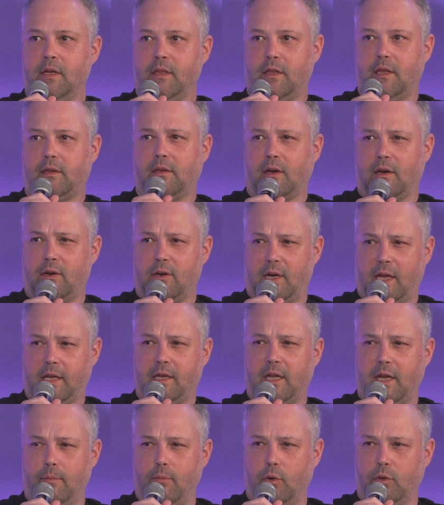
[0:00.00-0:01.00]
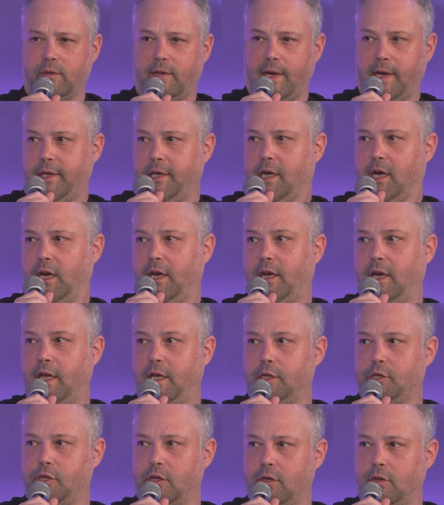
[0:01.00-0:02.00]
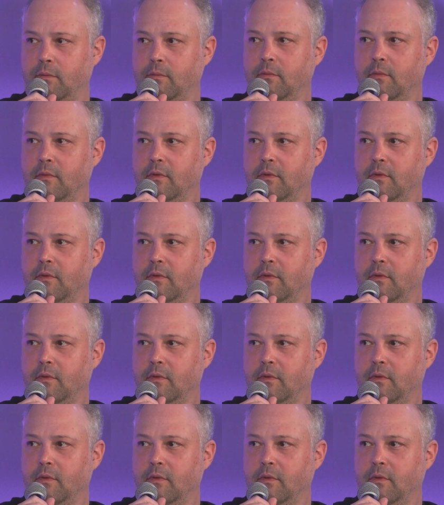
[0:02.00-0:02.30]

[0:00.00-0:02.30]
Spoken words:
that are like more technical in nature.